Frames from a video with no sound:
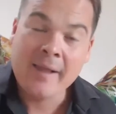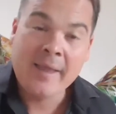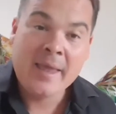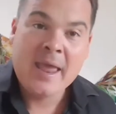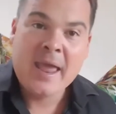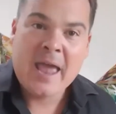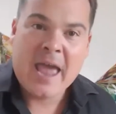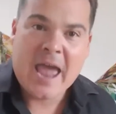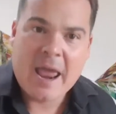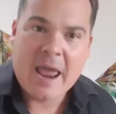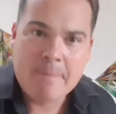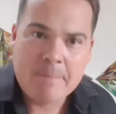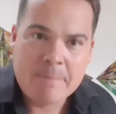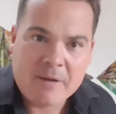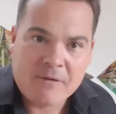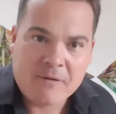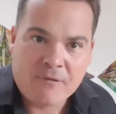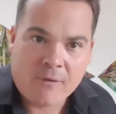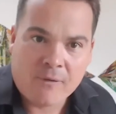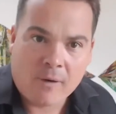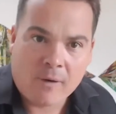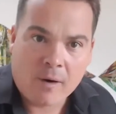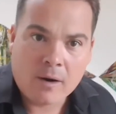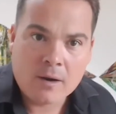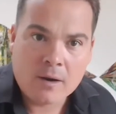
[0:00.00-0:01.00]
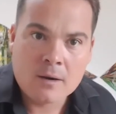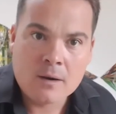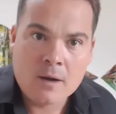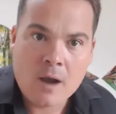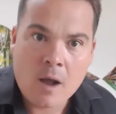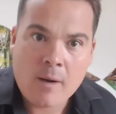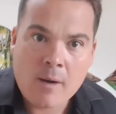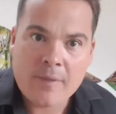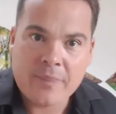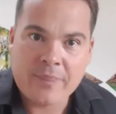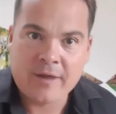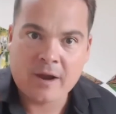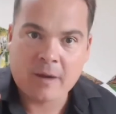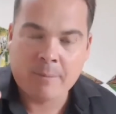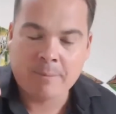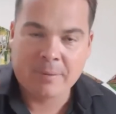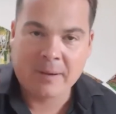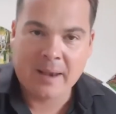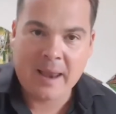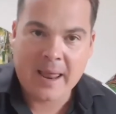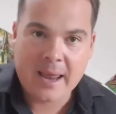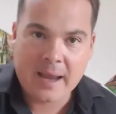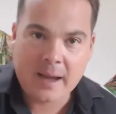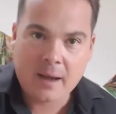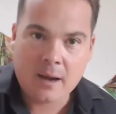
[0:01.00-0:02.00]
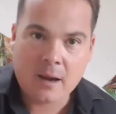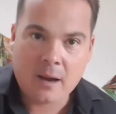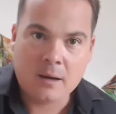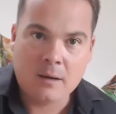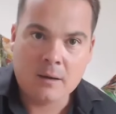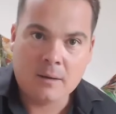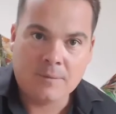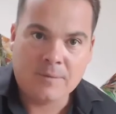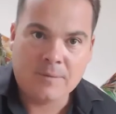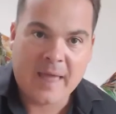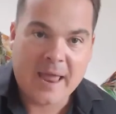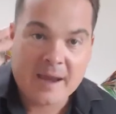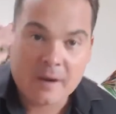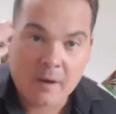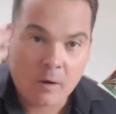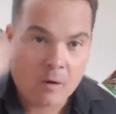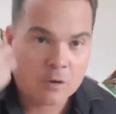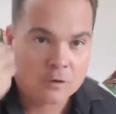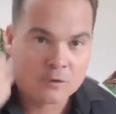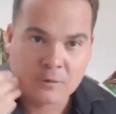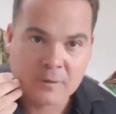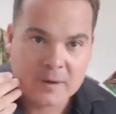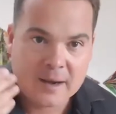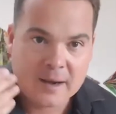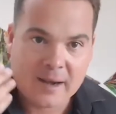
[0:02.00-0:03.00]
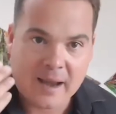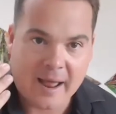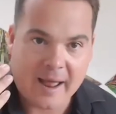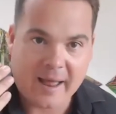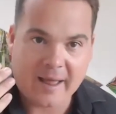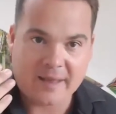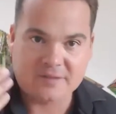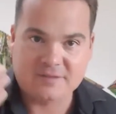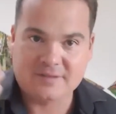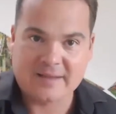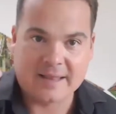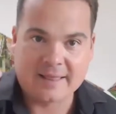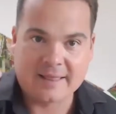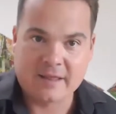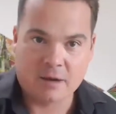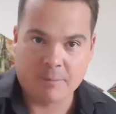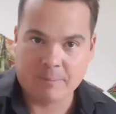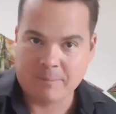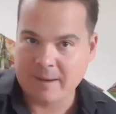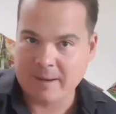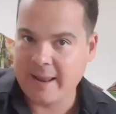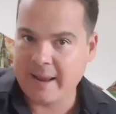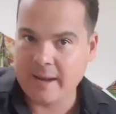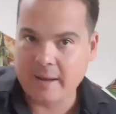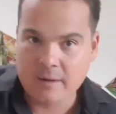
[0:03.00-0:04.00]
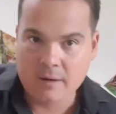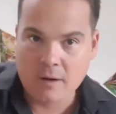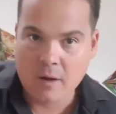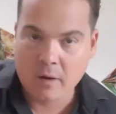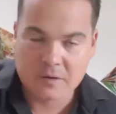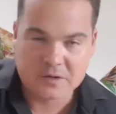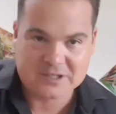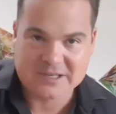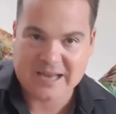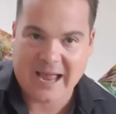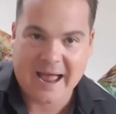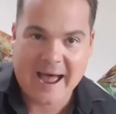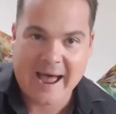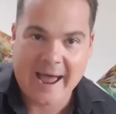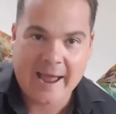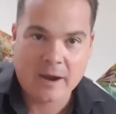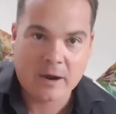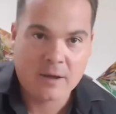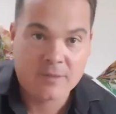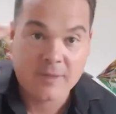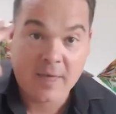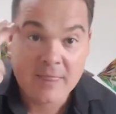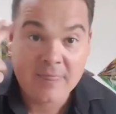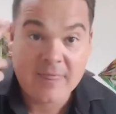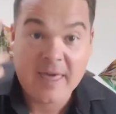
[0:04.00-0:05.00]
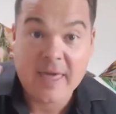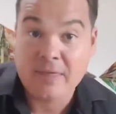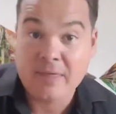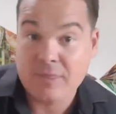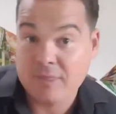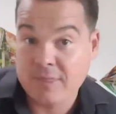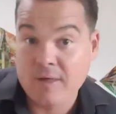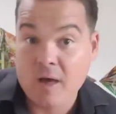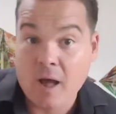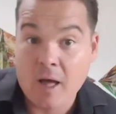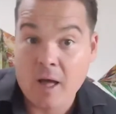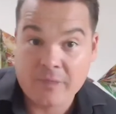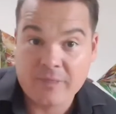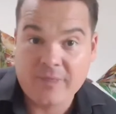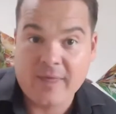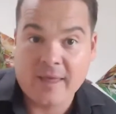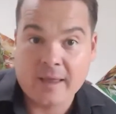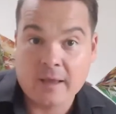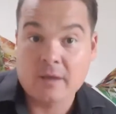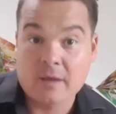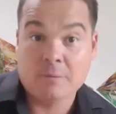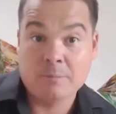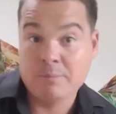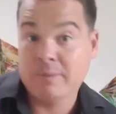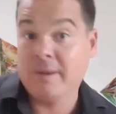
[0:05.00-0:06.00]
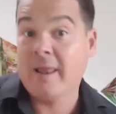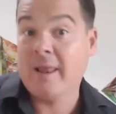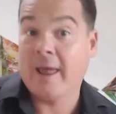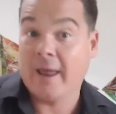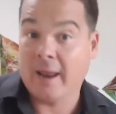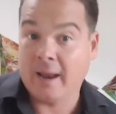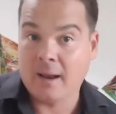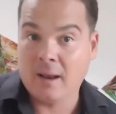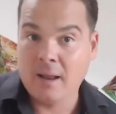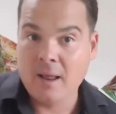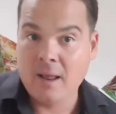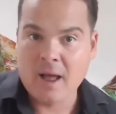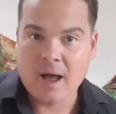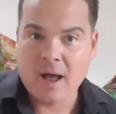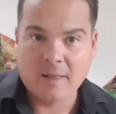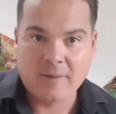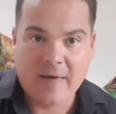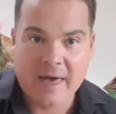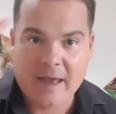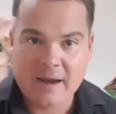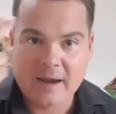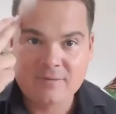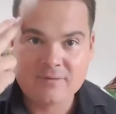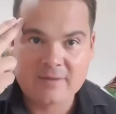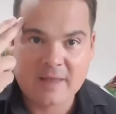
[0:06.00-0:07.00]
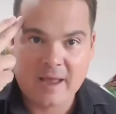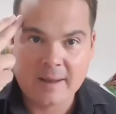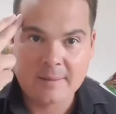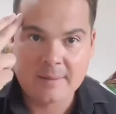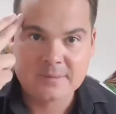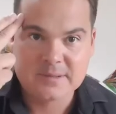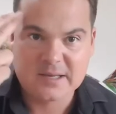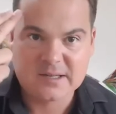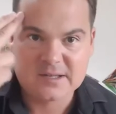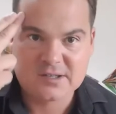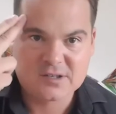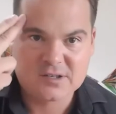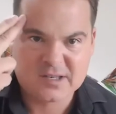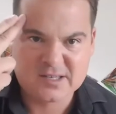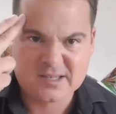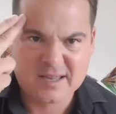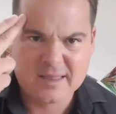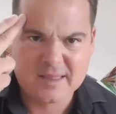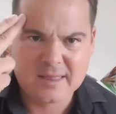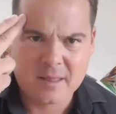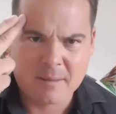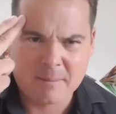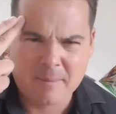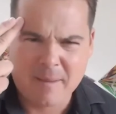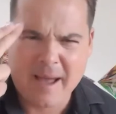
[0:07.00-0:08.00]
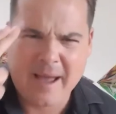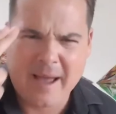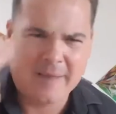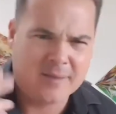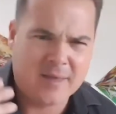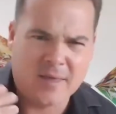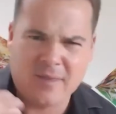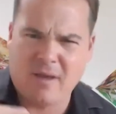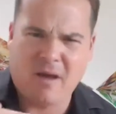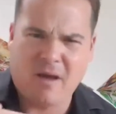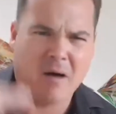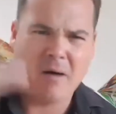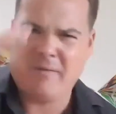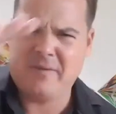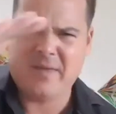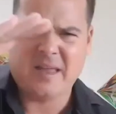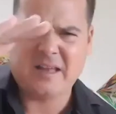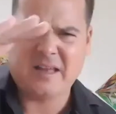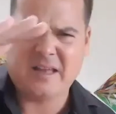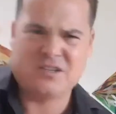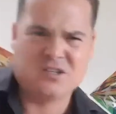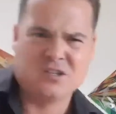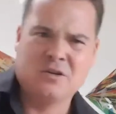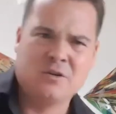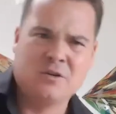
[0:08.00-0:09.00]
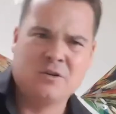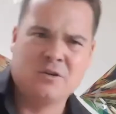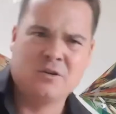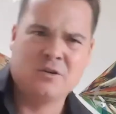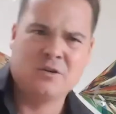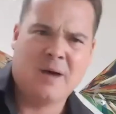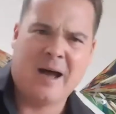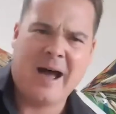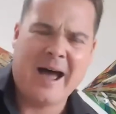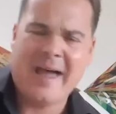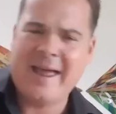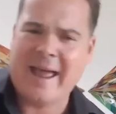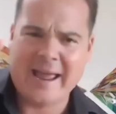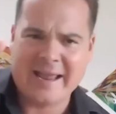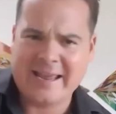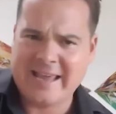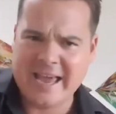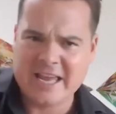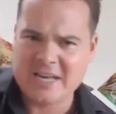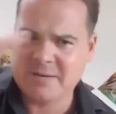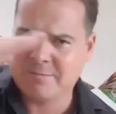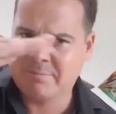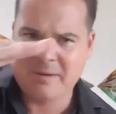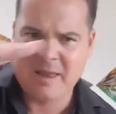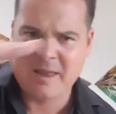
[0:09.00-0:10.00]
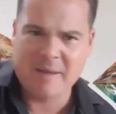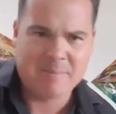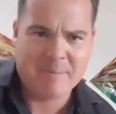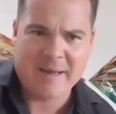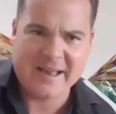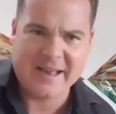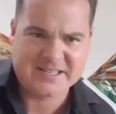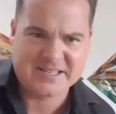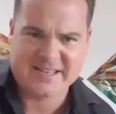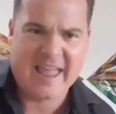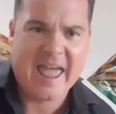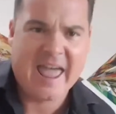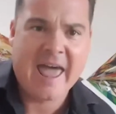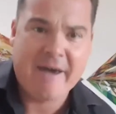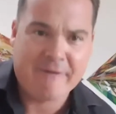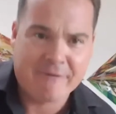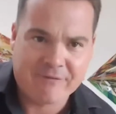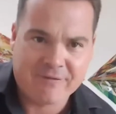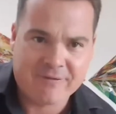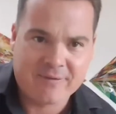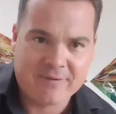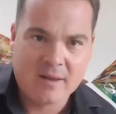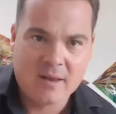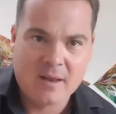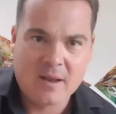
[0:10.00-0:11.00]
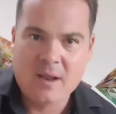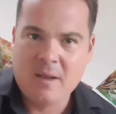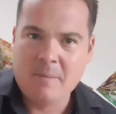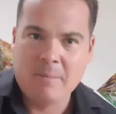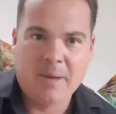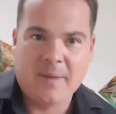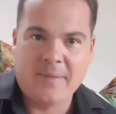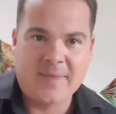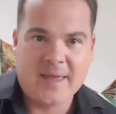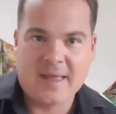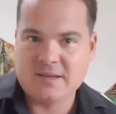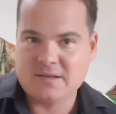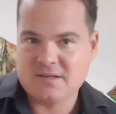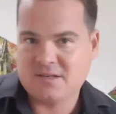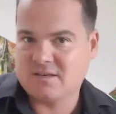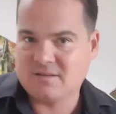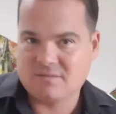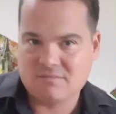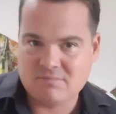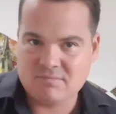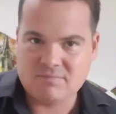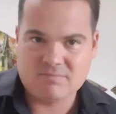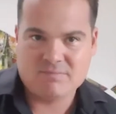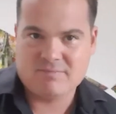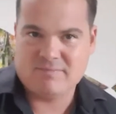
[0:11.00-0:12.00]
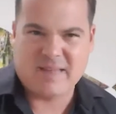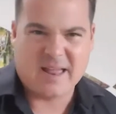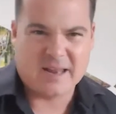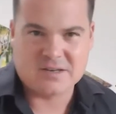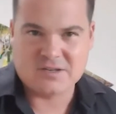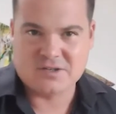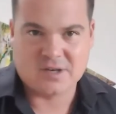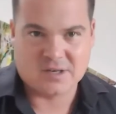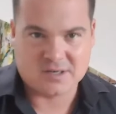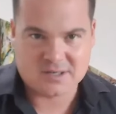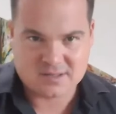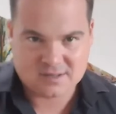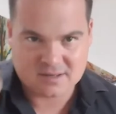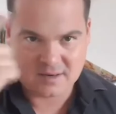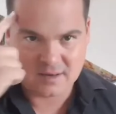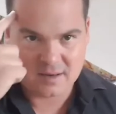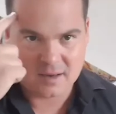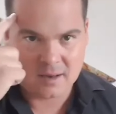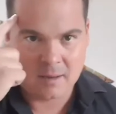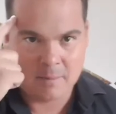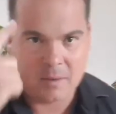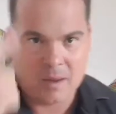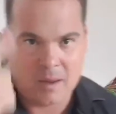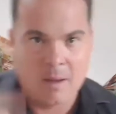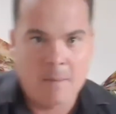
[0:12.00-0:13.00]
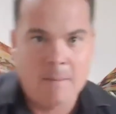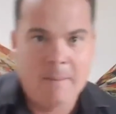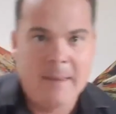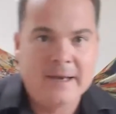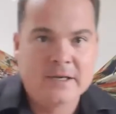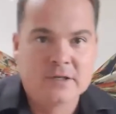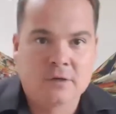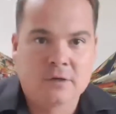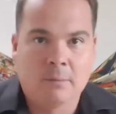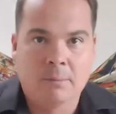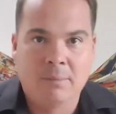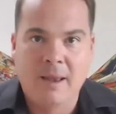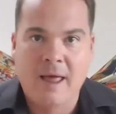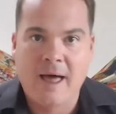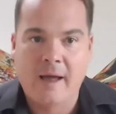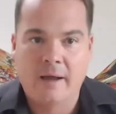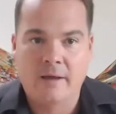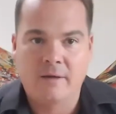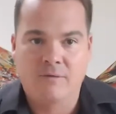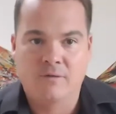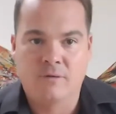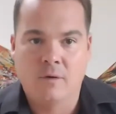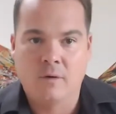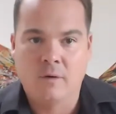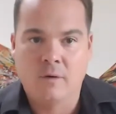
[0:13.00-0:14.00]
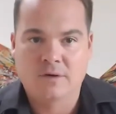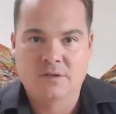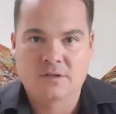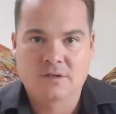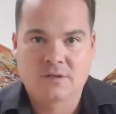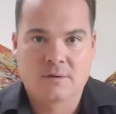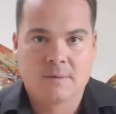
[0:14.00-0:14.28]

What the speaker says: And before you know it, they're playing, they don't realize that they're playing notes higher than they thought they could play. A lot of times it's just in the mind that, oh, that's too high, I can't play past F. But that's just a mental block, of course.